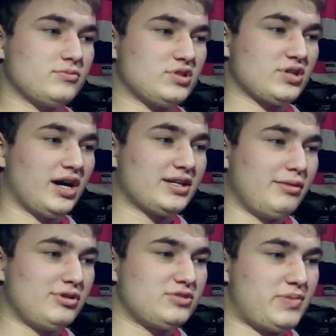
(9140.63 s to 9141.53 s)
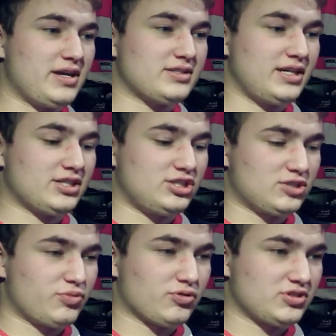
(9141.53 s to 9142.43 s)
Kotkaniemi's pissed. He actually
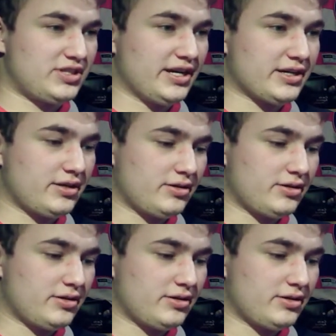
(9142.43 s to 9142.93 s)
just broke his stick.